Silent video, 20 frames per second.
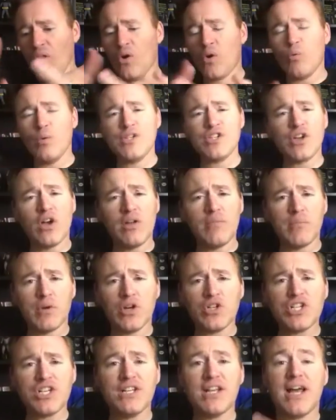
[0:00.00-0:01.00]
or we saw in
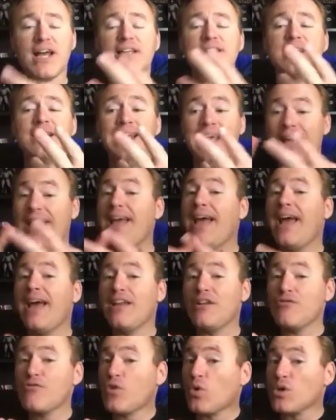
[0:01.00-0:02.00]
merchandising,
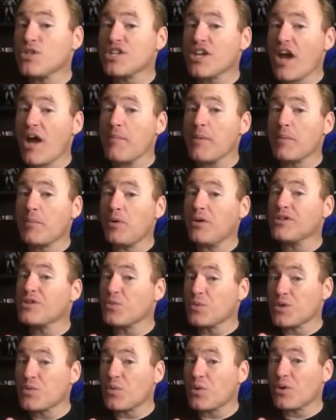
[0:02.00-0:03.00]
and of course comic books,
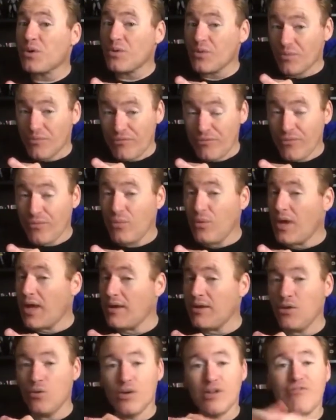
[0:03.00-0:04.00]
which were
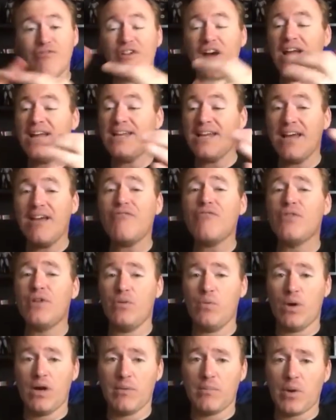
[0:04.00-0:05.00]
you could find
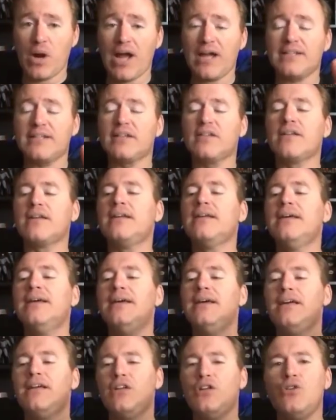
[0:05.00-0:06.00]
everywhere practically.
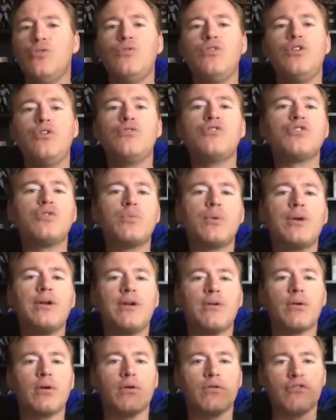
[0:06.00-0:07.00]
You knew
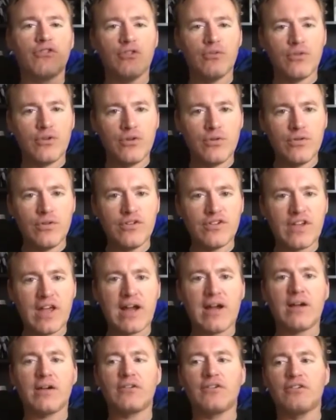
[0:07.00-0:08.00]
superheroes, you knew these
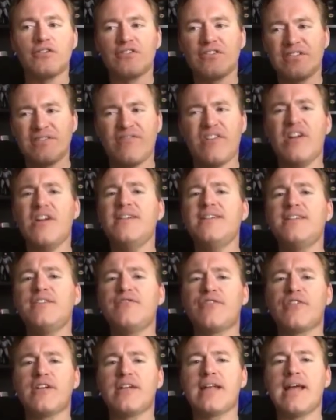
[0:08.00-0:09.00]
characters. Very
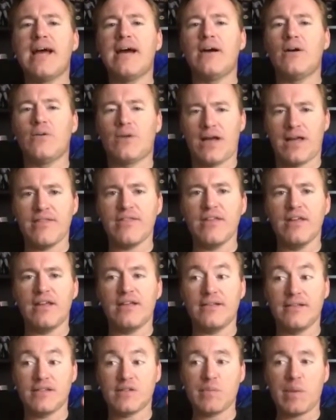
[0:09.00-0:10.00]
different now, I
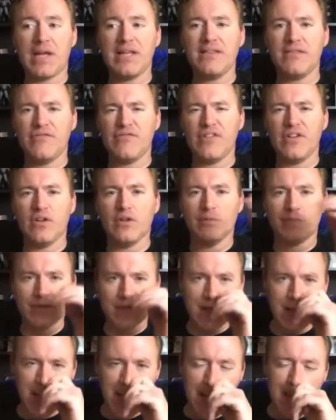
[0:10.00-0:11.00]
think, despite the
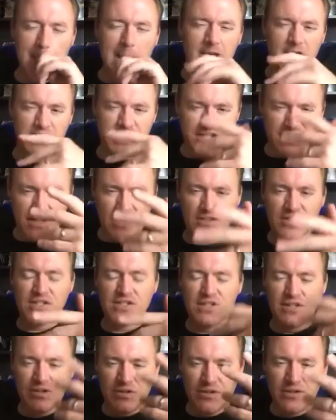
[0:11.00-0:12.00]
films. There's,
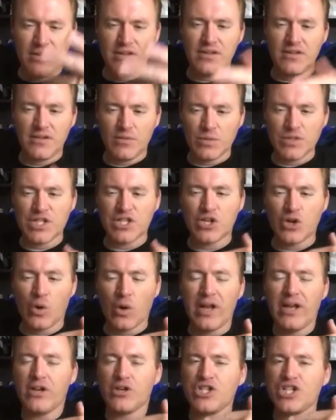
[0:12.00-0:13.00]
there's, there was a
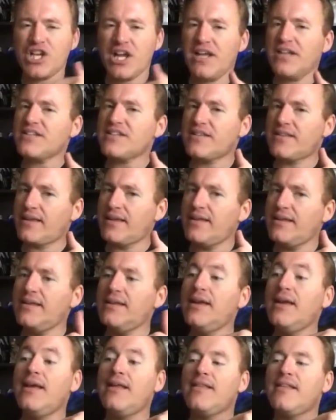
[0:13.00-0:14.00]
greater chance
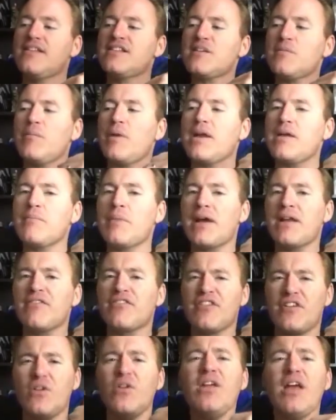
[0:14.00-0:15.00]
then that somebody might
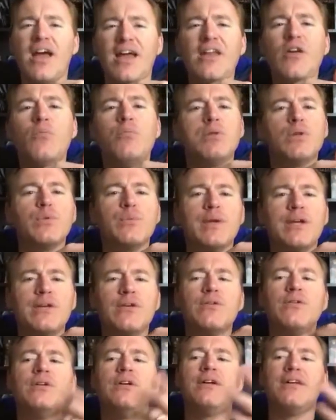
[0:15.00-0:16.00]
have said, oh yeah, I know Blue
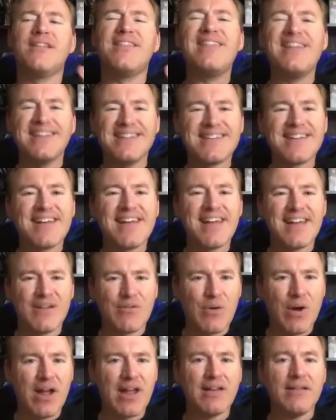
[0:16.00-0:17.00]
Beetle, than today,
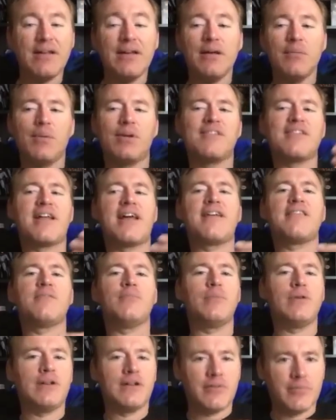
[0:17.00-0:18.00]
right? Because it
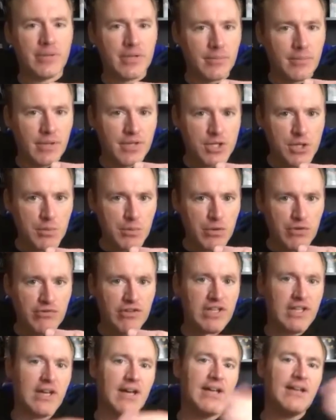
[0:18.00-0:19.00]
hasn't been in a big budget
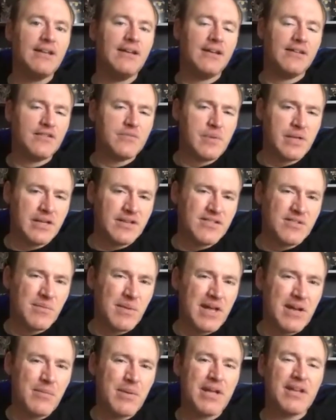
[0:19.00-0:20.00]
movie yet. It's been in
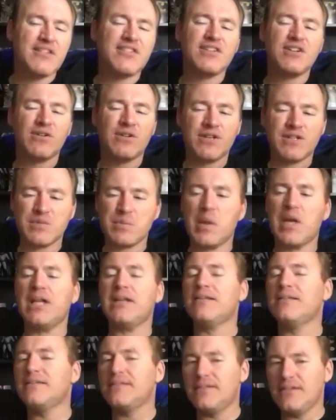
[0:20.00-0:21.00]
some animated series,
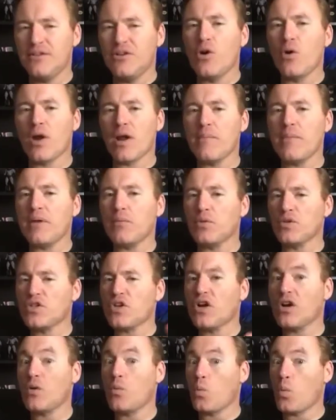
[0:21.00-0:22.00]
but you know what I mean. We're
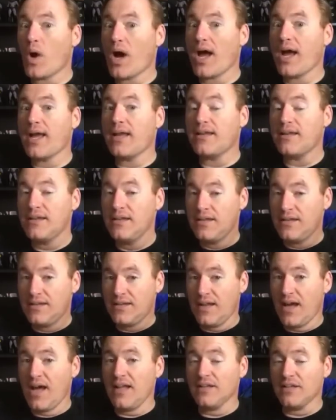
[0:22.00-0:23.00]
talking wide
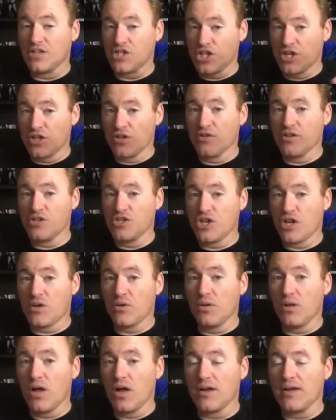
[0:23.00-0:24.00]
knowledge here, the
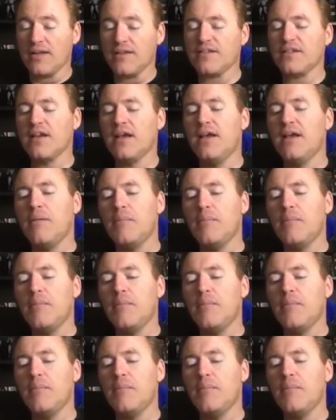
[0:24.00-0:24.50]
general audience.